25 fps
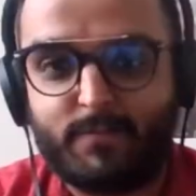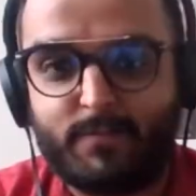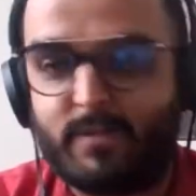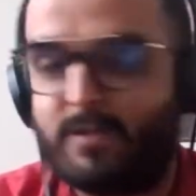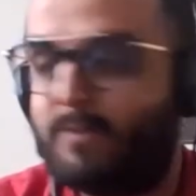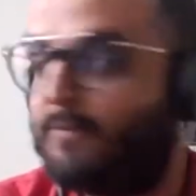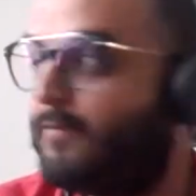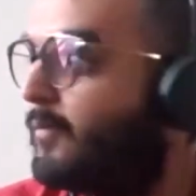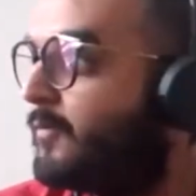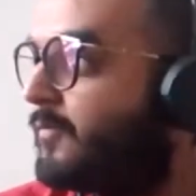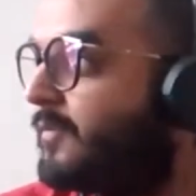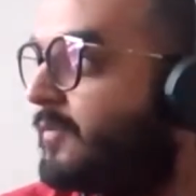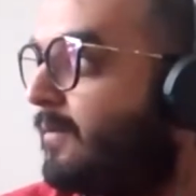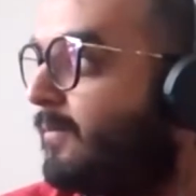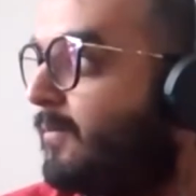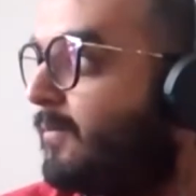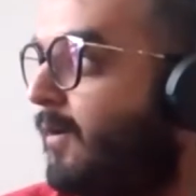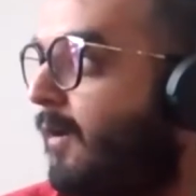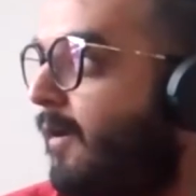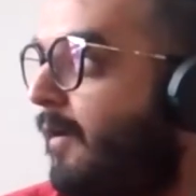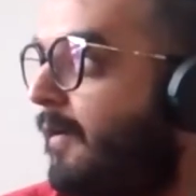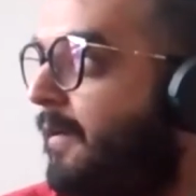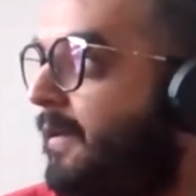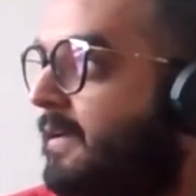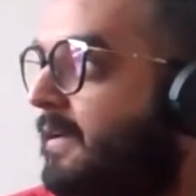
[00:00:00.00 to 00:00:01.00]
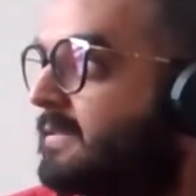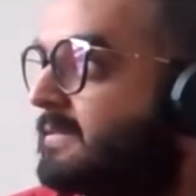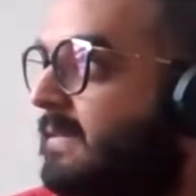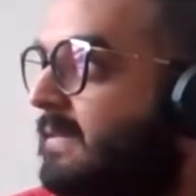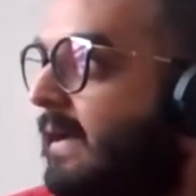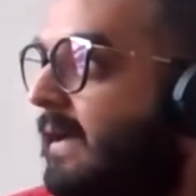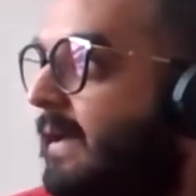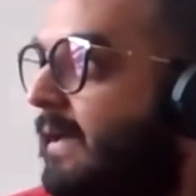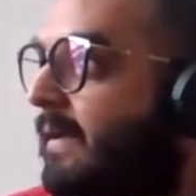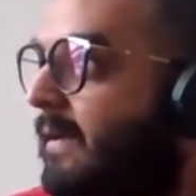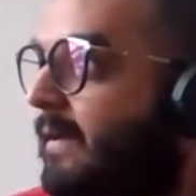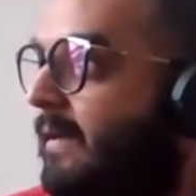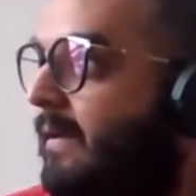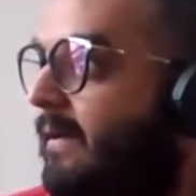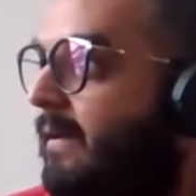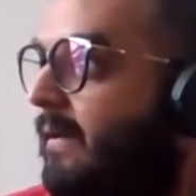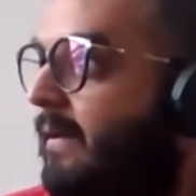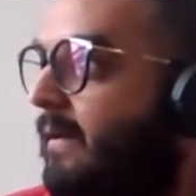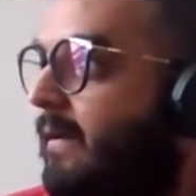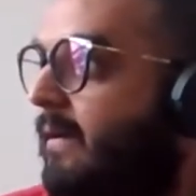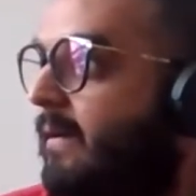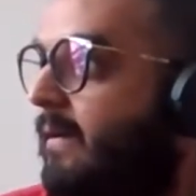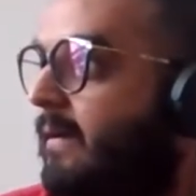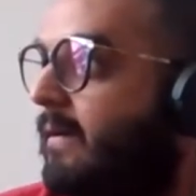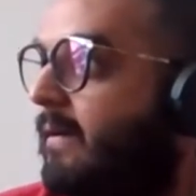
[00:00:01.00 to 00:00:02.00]
to give you some context i
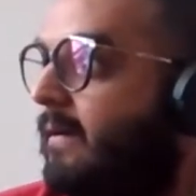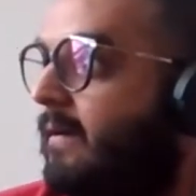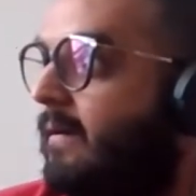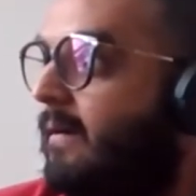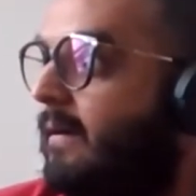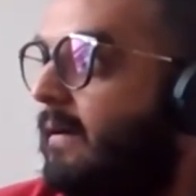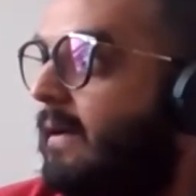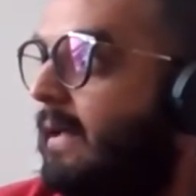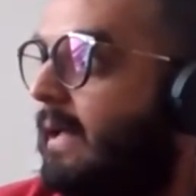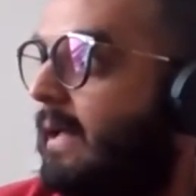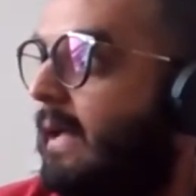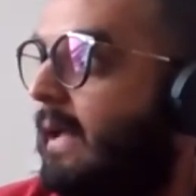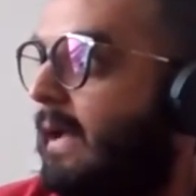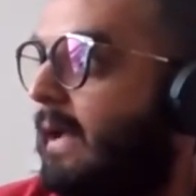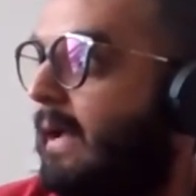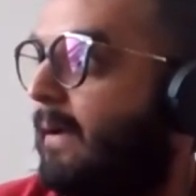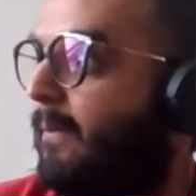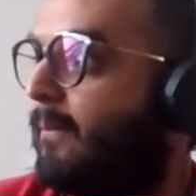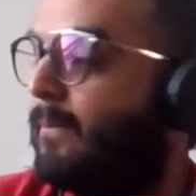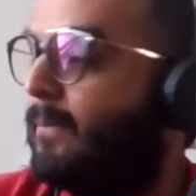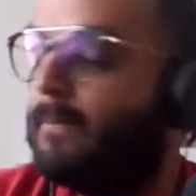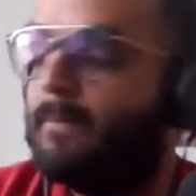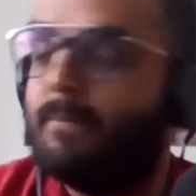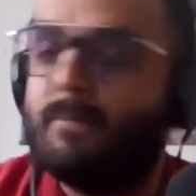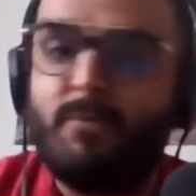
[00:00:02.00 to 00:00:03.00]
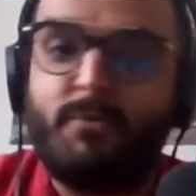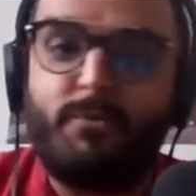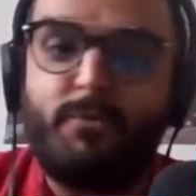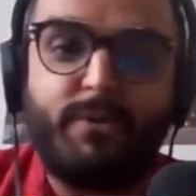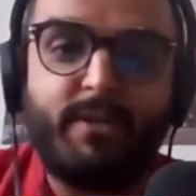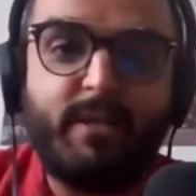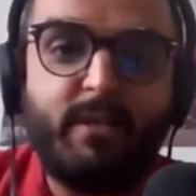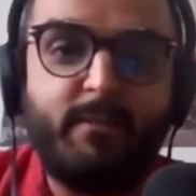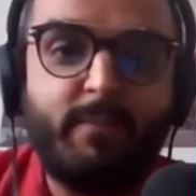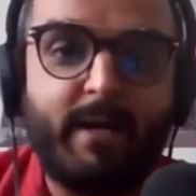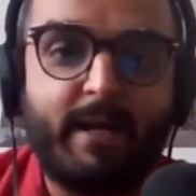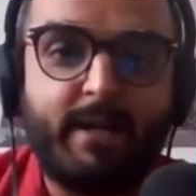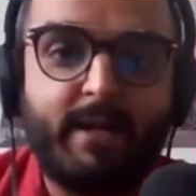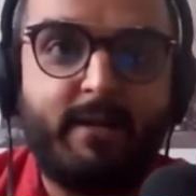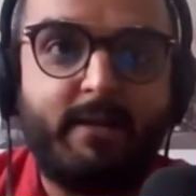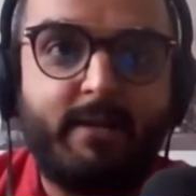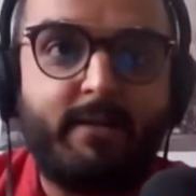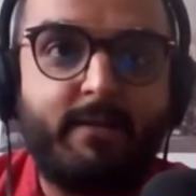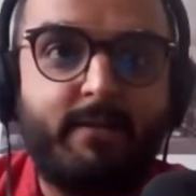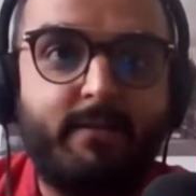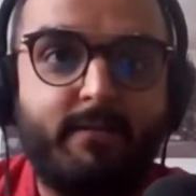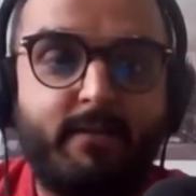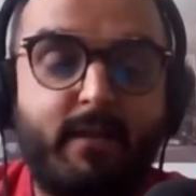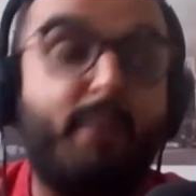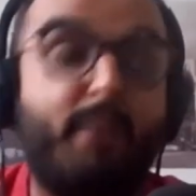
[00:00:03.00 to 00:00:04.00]
am really bad
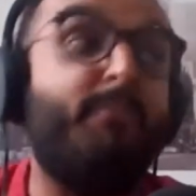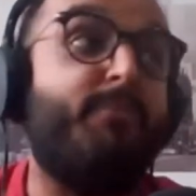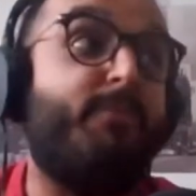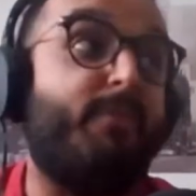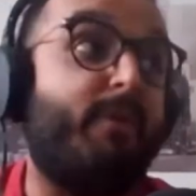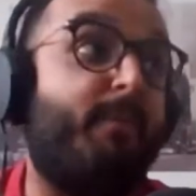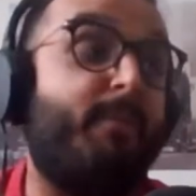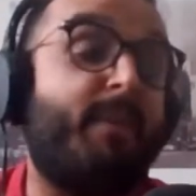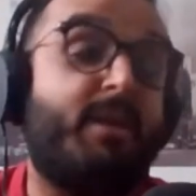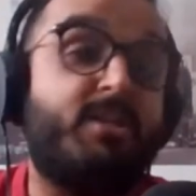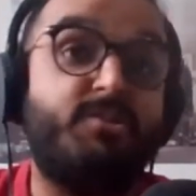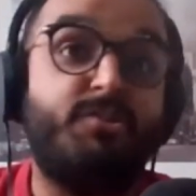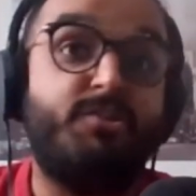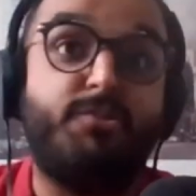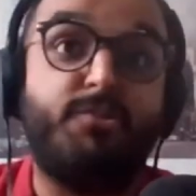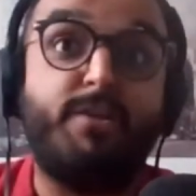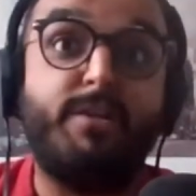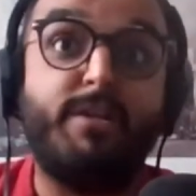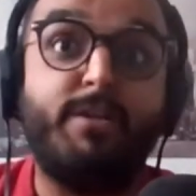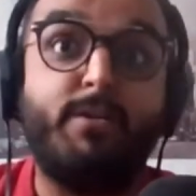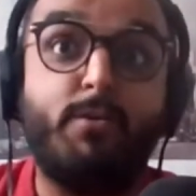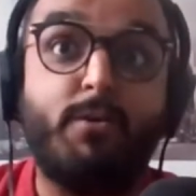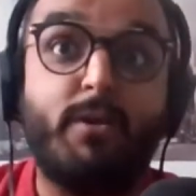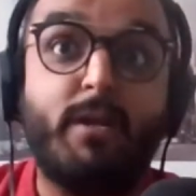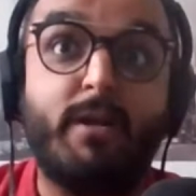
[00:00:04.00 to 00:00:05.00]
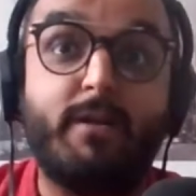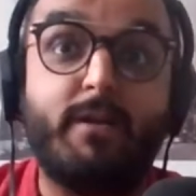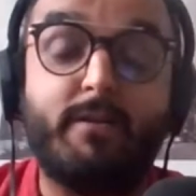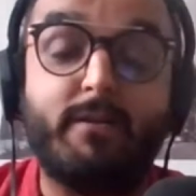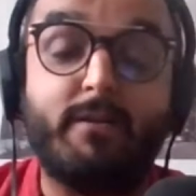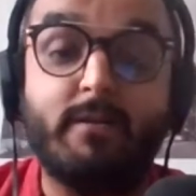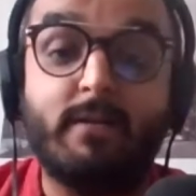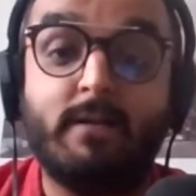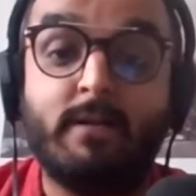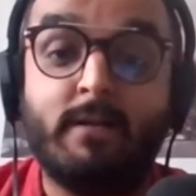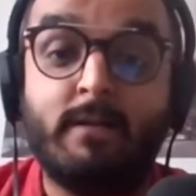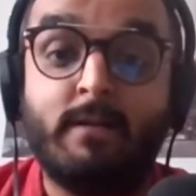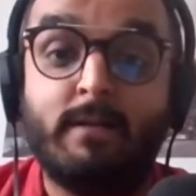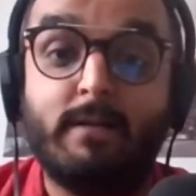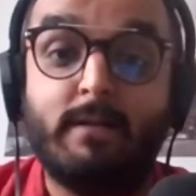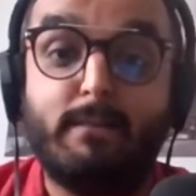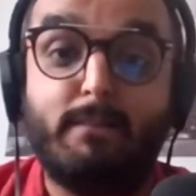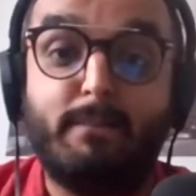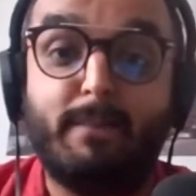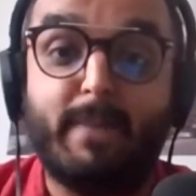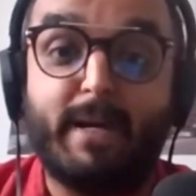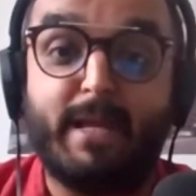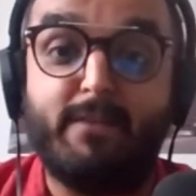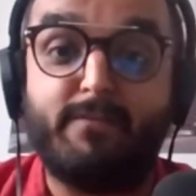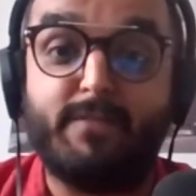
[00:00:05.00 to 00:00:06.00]
at I'm I'm actually really good at
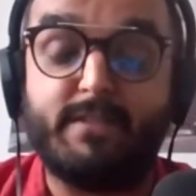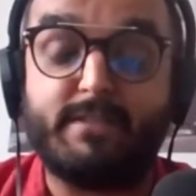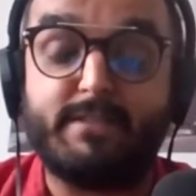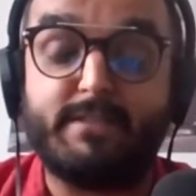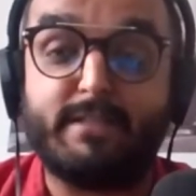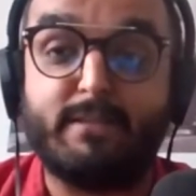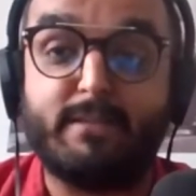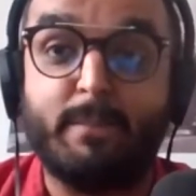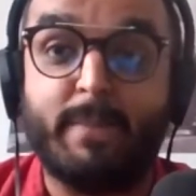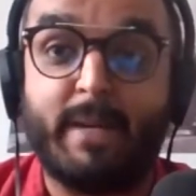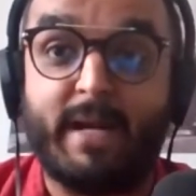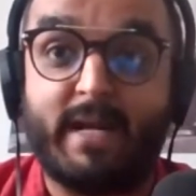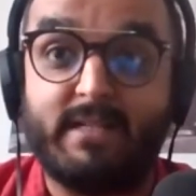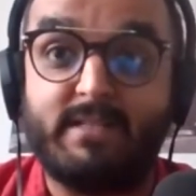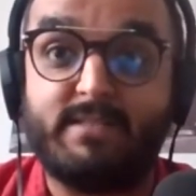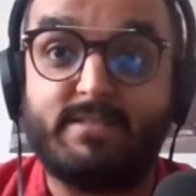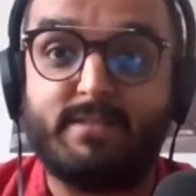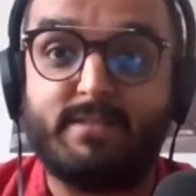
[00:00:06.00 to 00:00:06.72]
manifesting bad